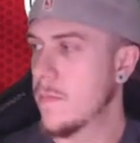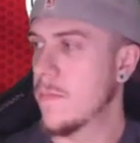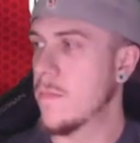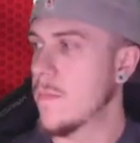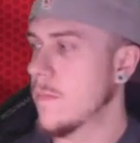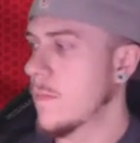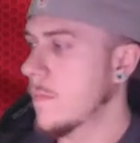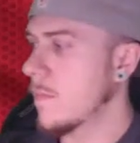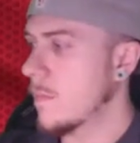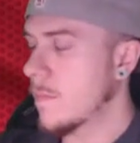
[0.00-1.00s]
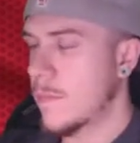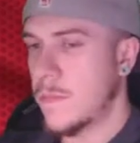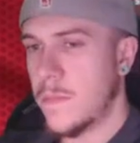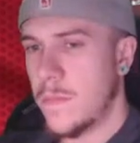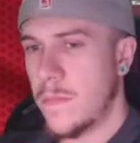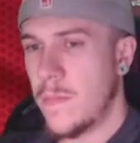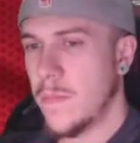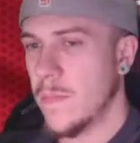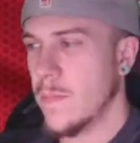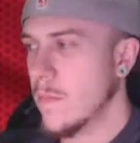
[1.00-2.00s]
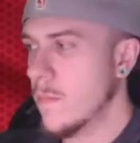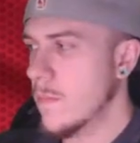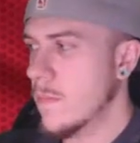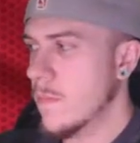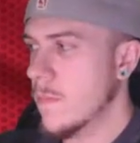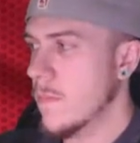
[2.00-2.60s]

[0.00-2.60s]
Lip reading: [no speech]